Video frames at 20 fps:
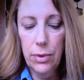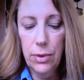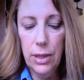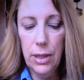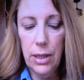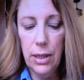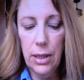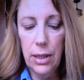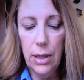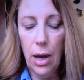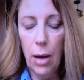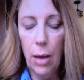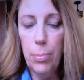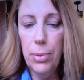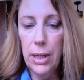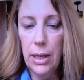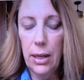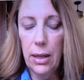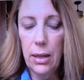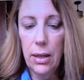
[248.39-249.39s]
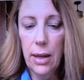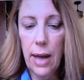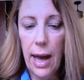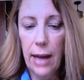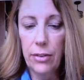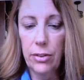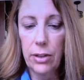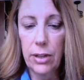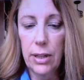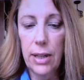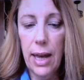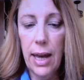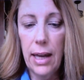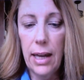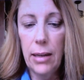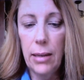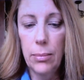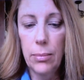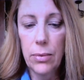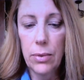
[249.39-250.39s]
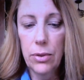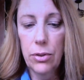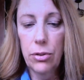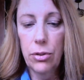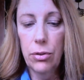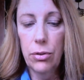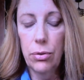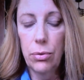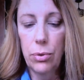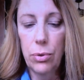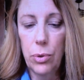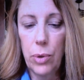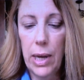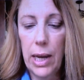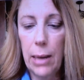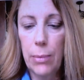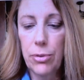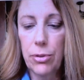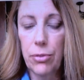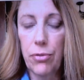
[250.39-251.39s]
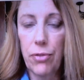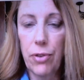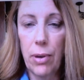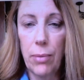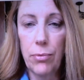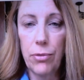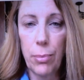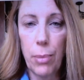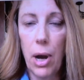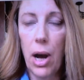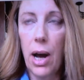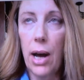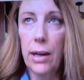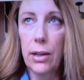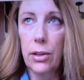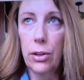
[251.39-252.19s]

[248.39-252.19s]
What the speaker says: the company actually came to New Hampshire from Vermont,